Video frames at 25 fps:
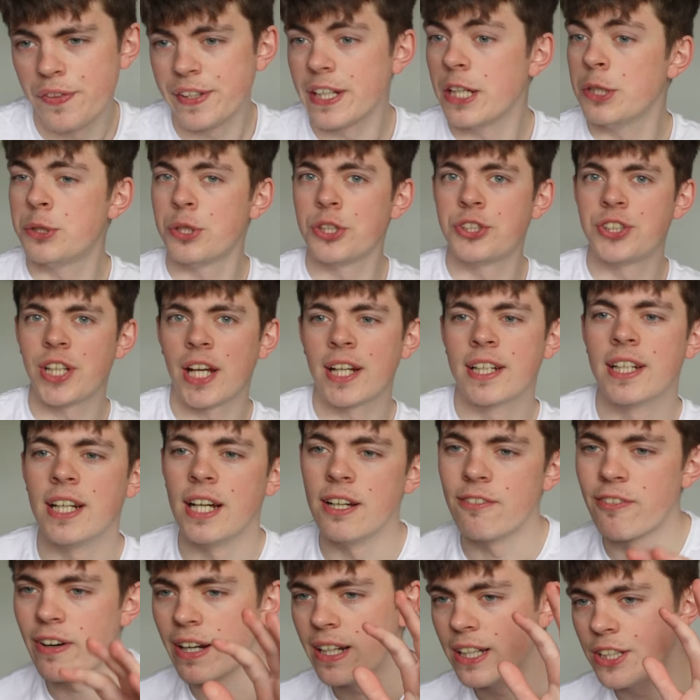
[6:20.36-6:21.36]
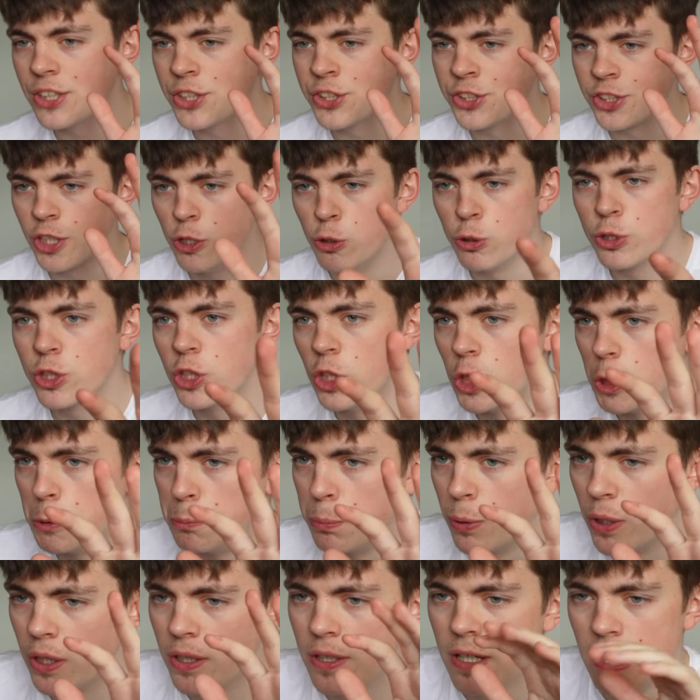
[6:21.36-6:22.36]
thing is with Saka, right, he's so
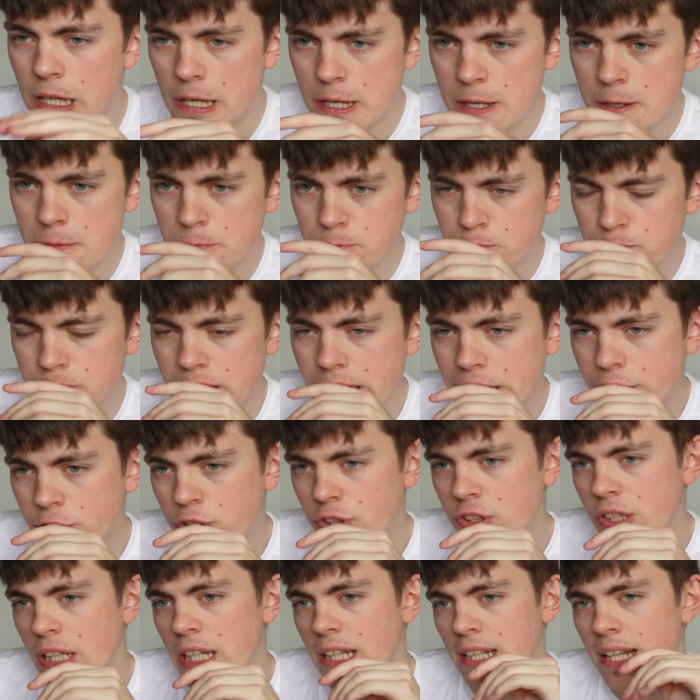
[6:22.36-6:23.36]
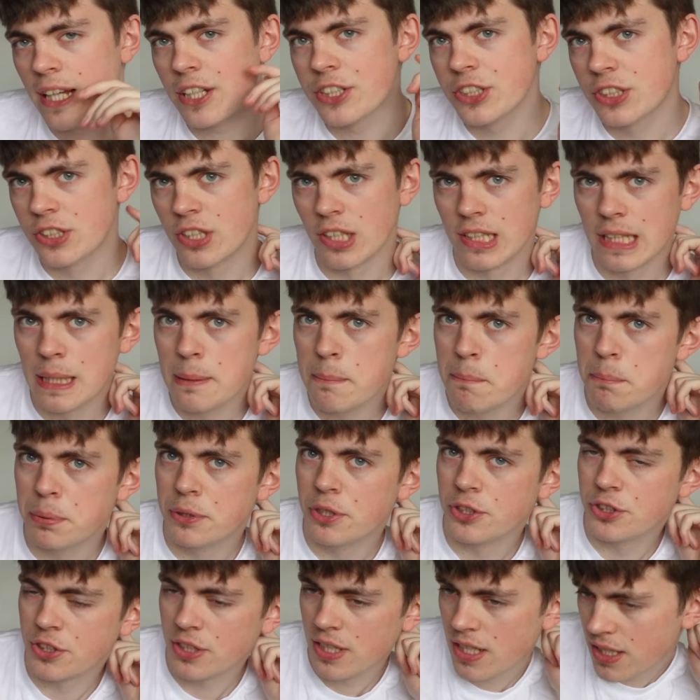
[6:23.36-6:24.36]
good, but he does. He likes to limp,
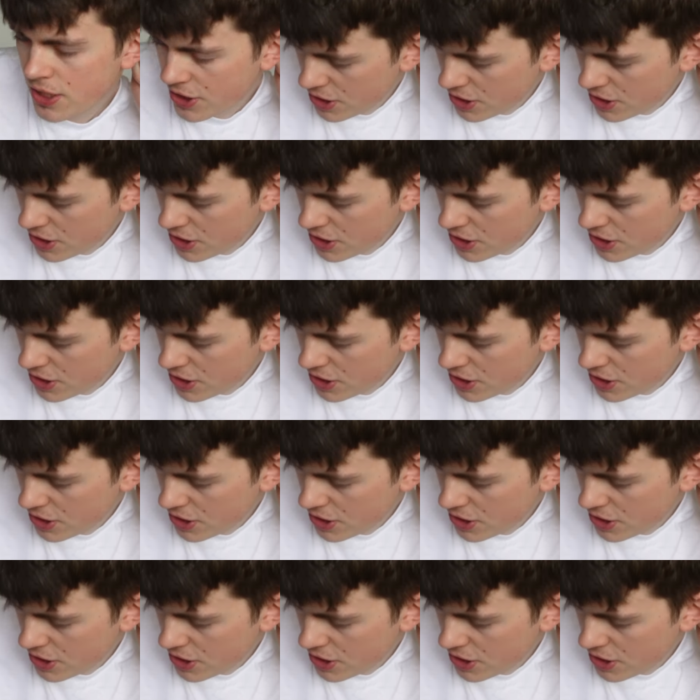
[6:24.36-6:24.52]
doesn't he?